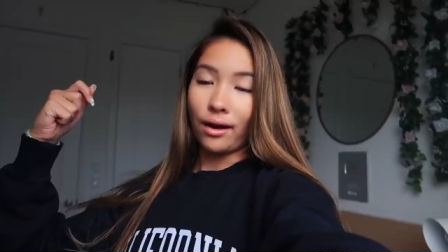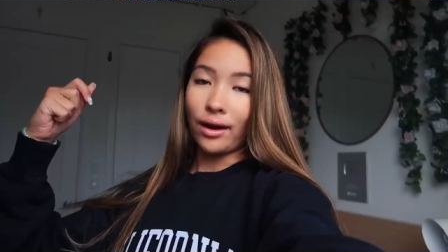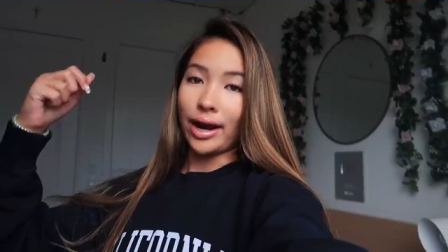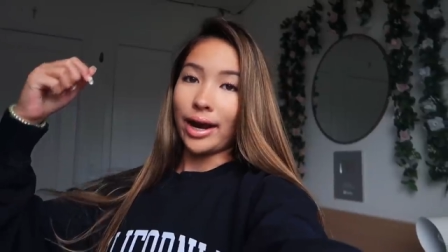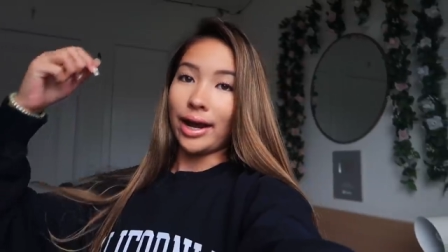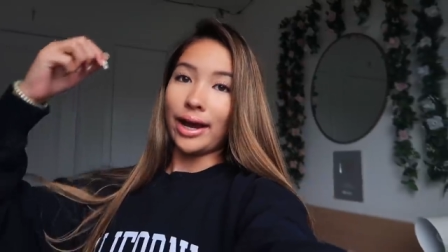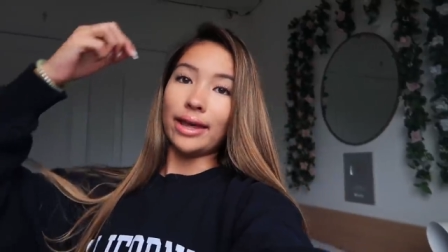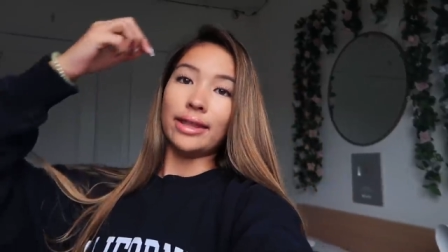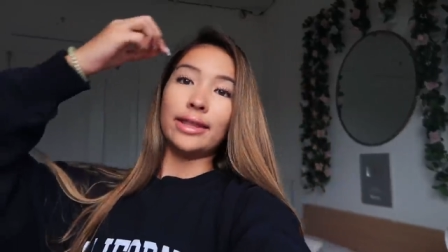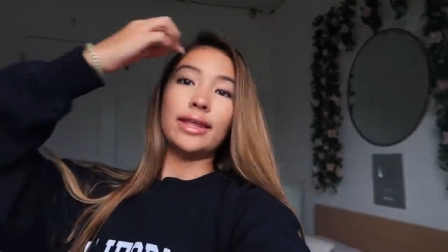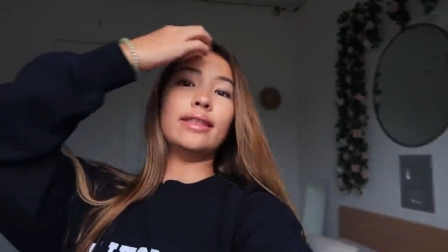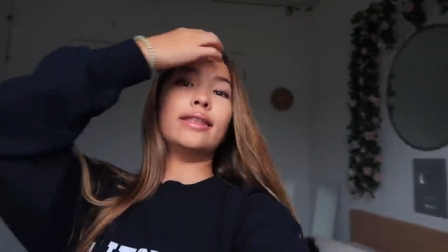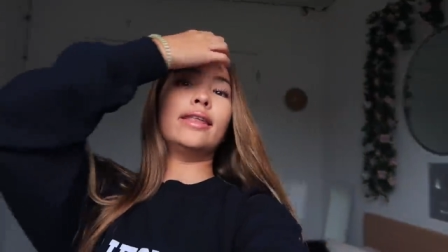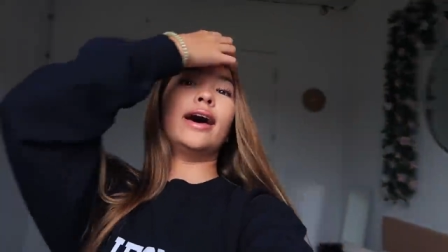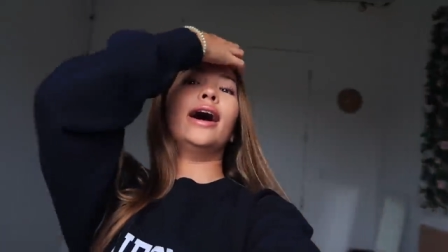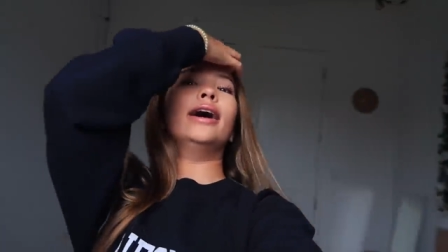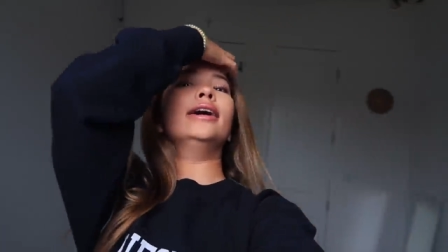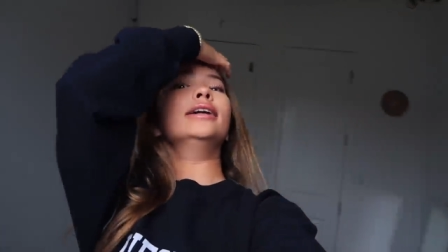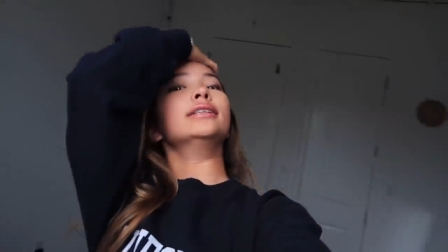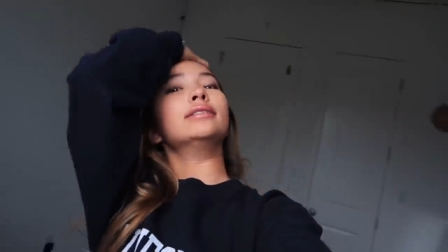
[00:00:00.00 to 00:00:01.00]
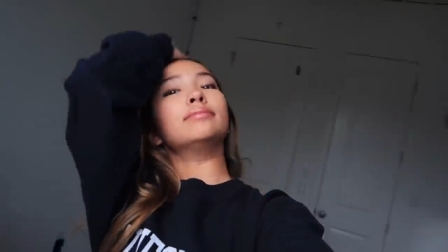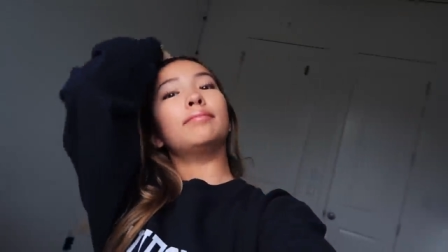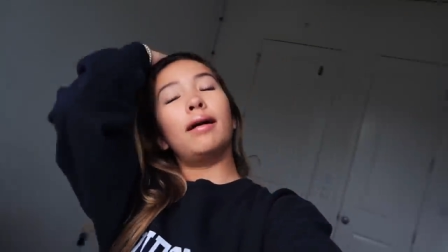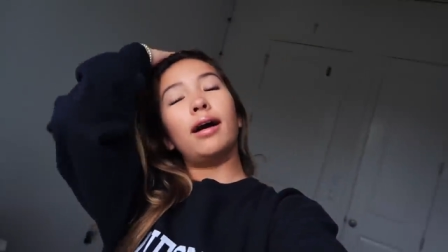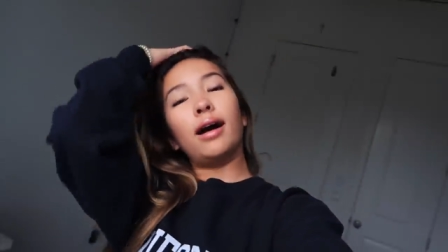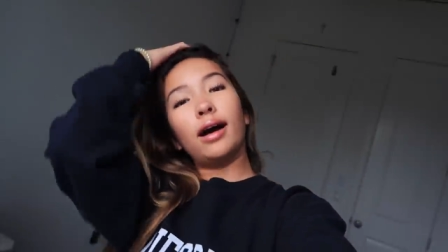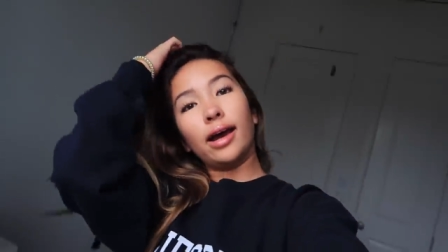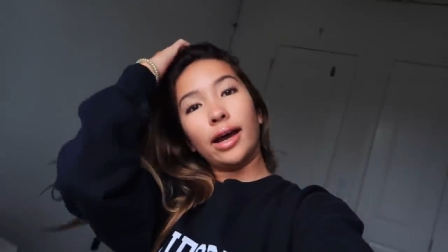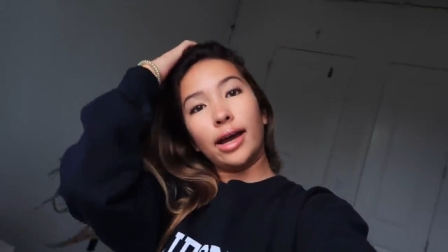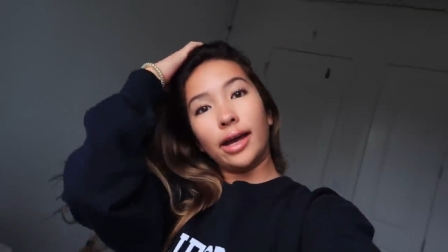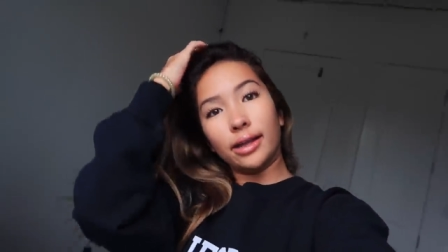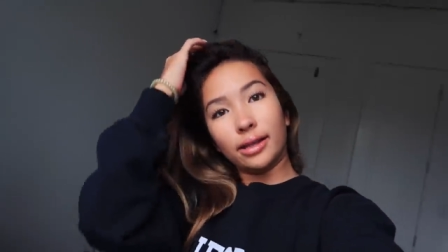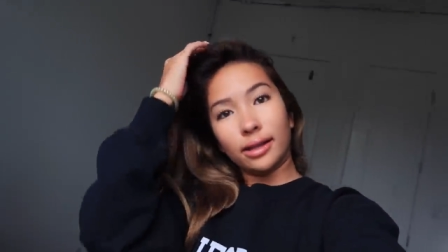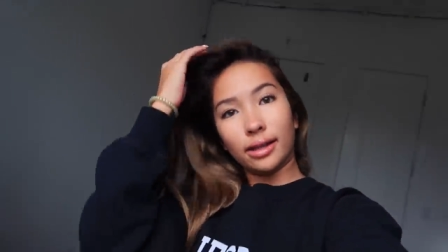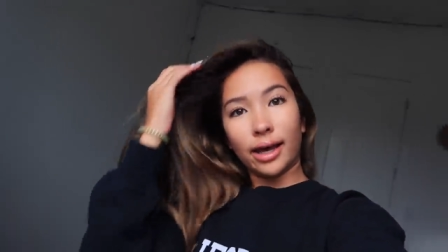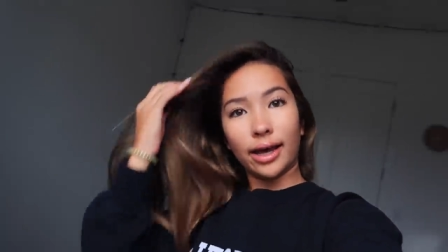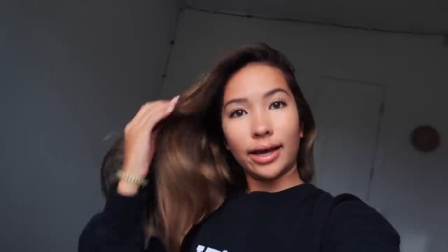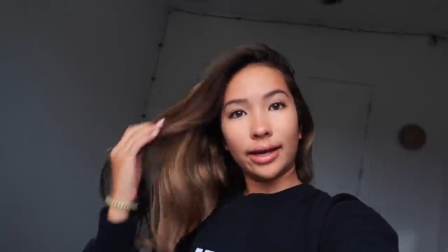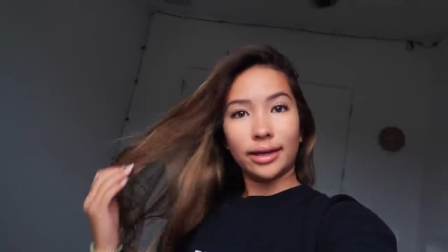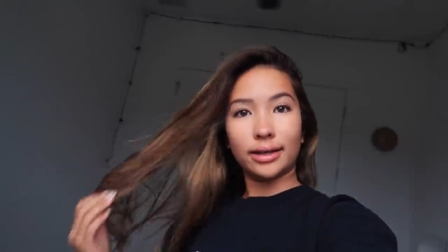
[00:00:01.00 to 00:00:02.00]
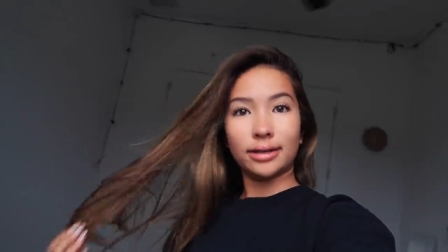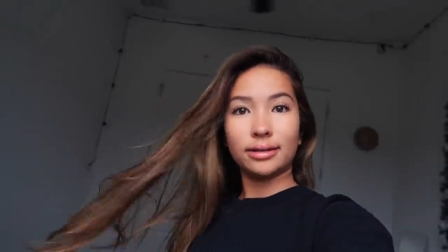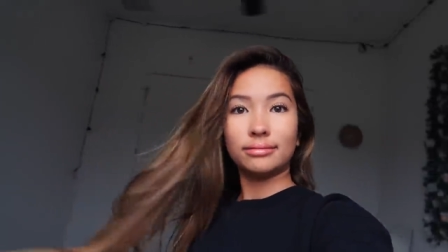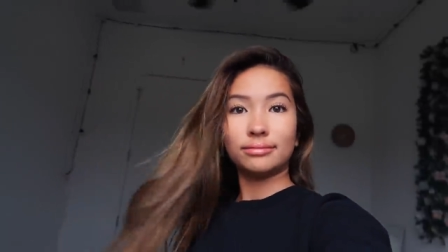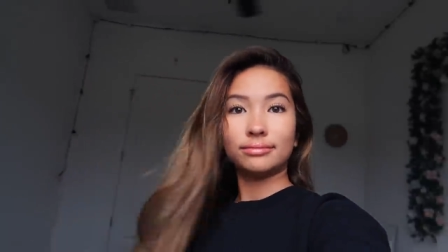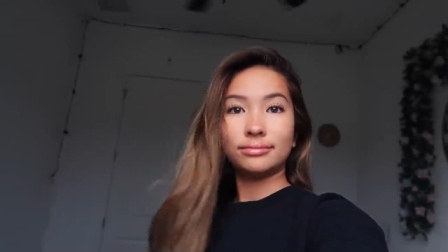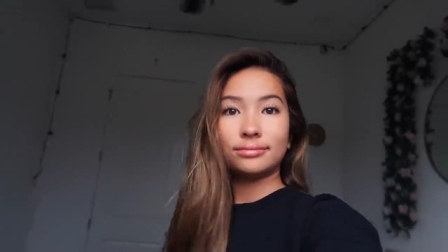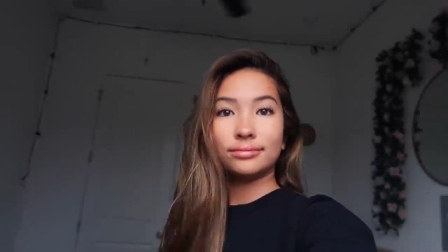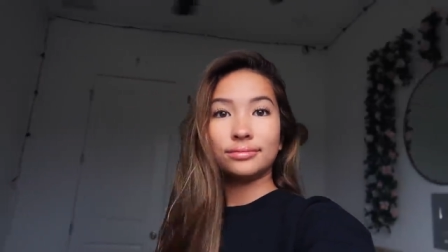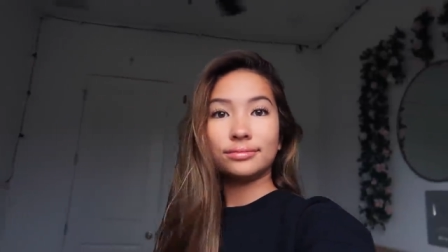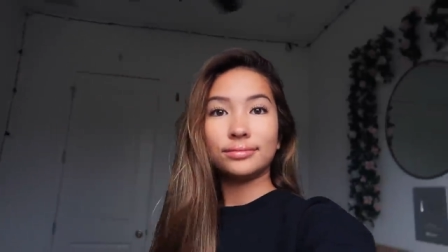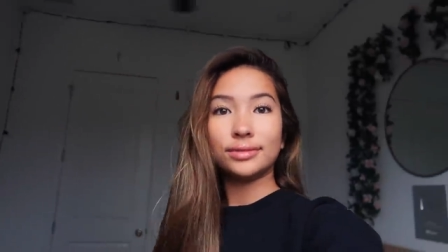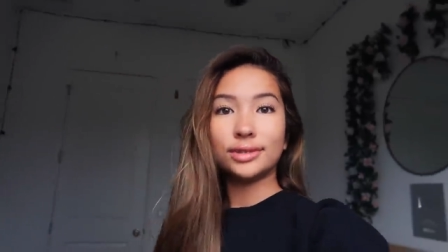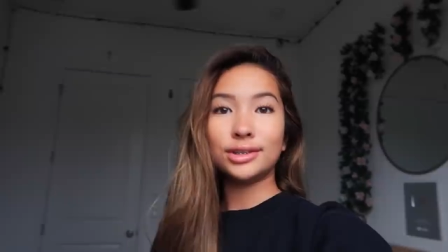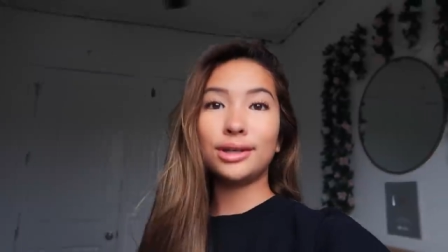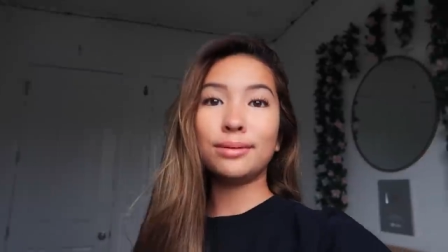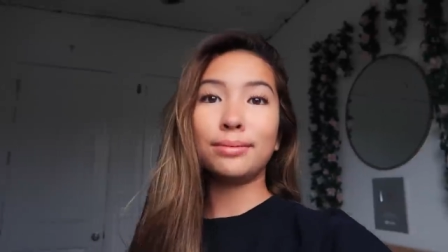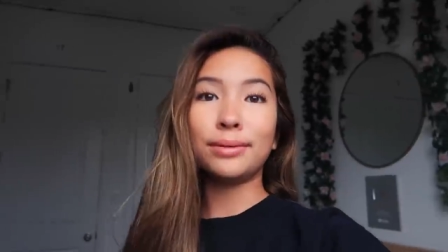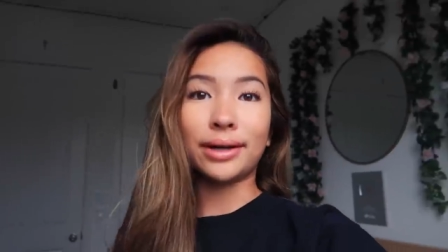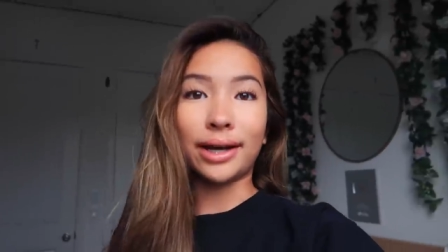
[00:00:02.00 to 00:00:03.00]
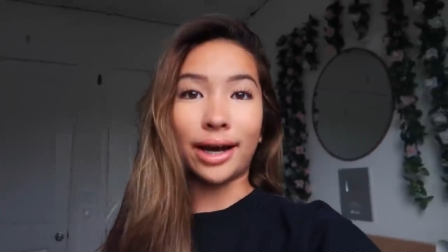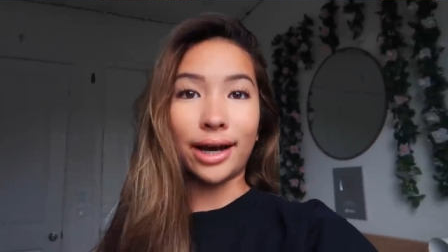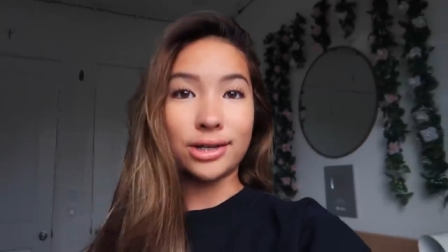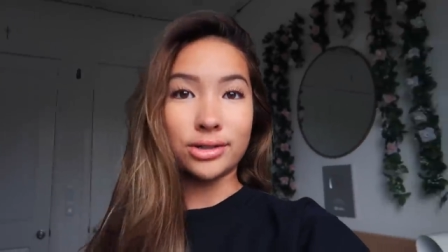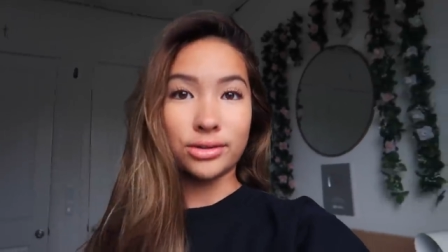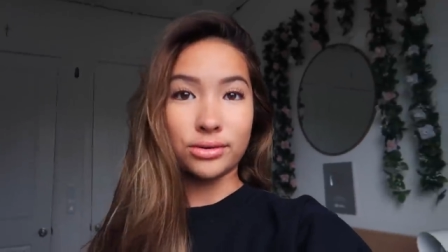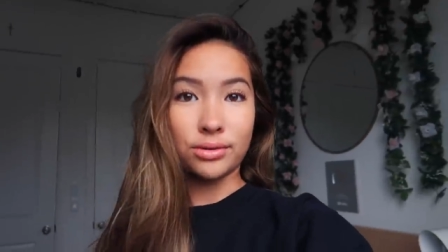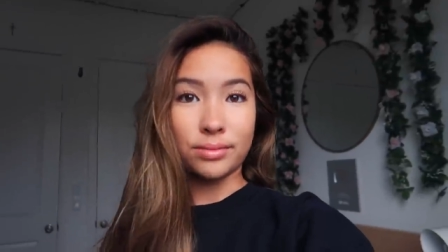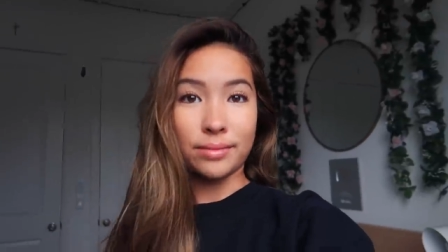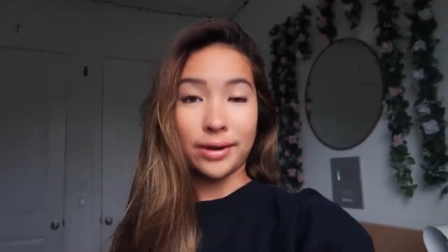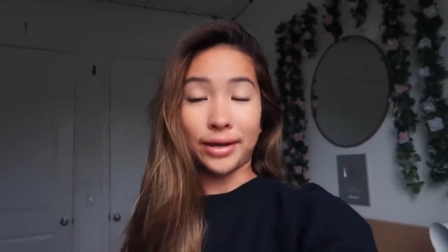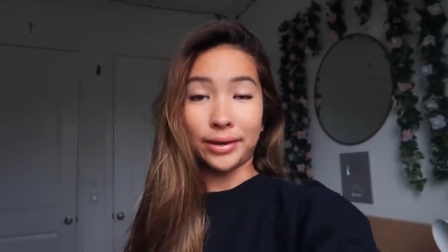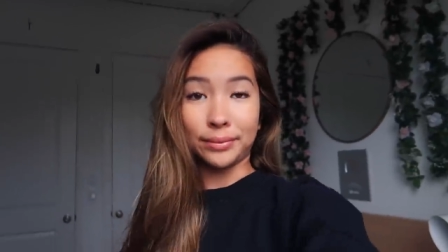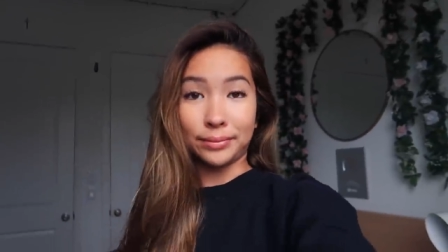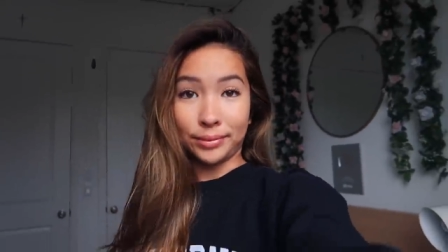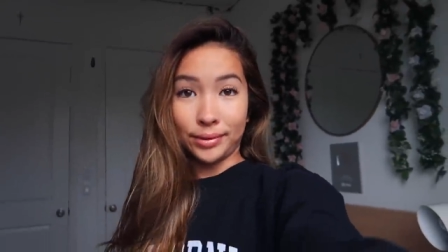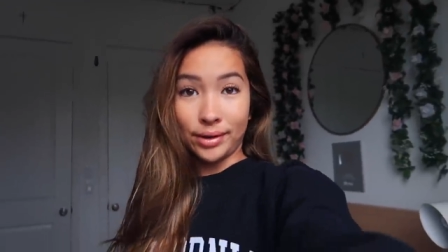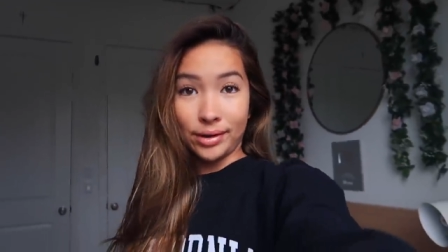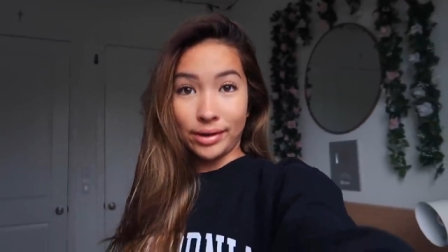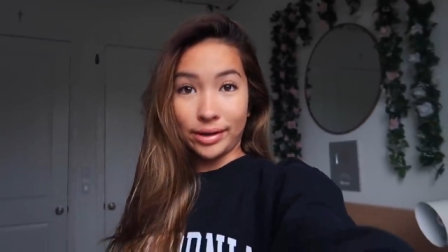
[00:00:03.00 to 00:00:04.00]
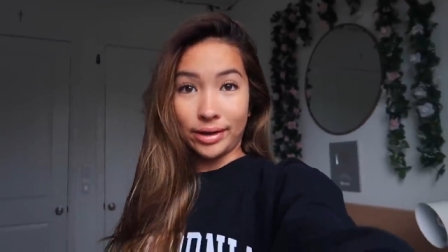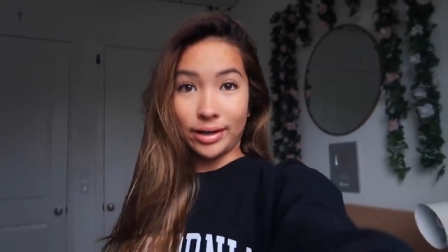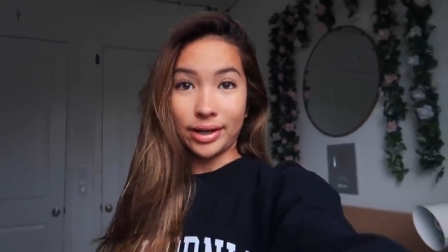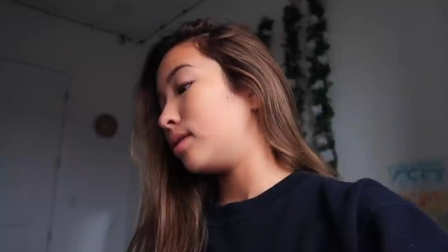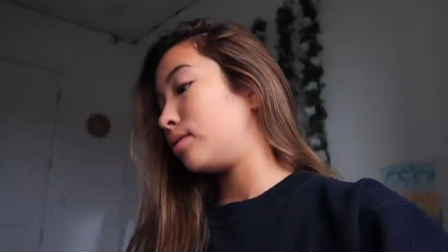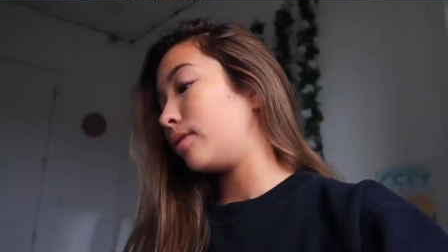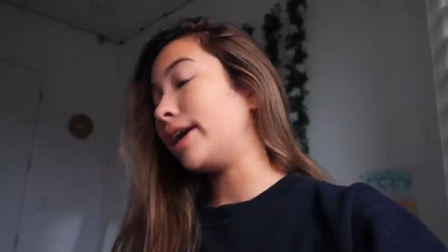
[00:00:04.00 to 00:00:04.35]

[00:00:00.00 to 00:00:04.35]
All right, and then that is my like super casual makeup look.